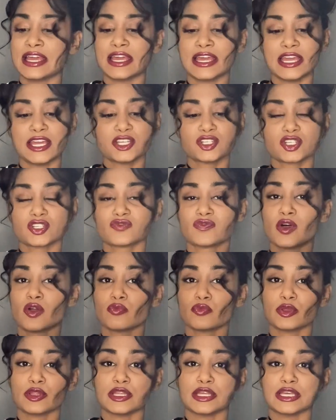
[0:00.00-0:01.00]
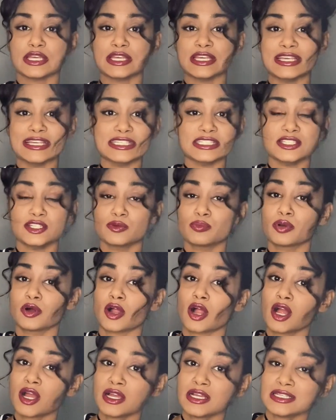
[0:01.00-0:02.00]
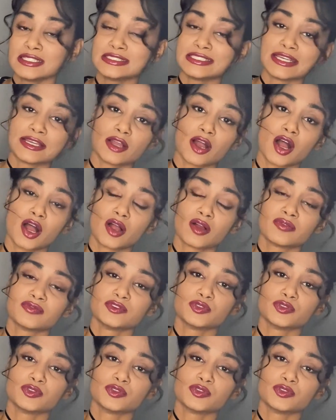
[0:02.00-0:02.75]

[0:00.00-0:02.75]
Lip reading: It just felt really easy to put on, take off, to